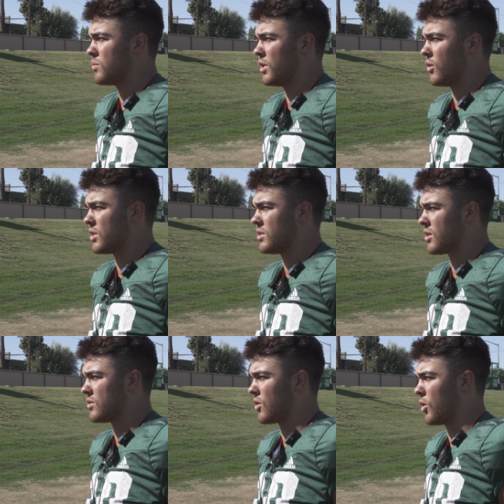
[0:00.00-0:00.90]
We know what these
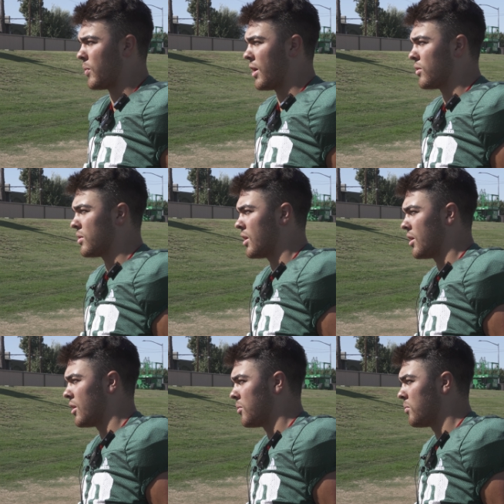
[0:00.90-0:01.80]
guys are all about.
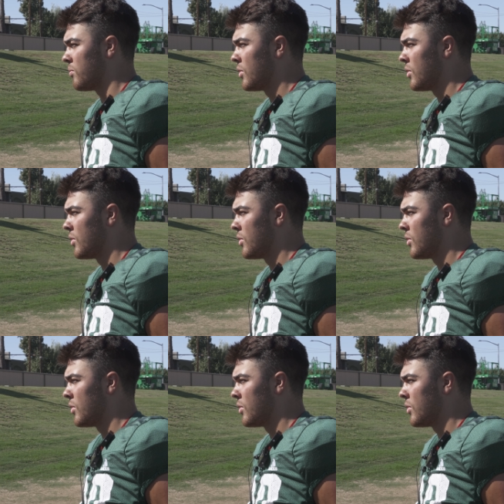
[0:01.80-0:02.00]
Um,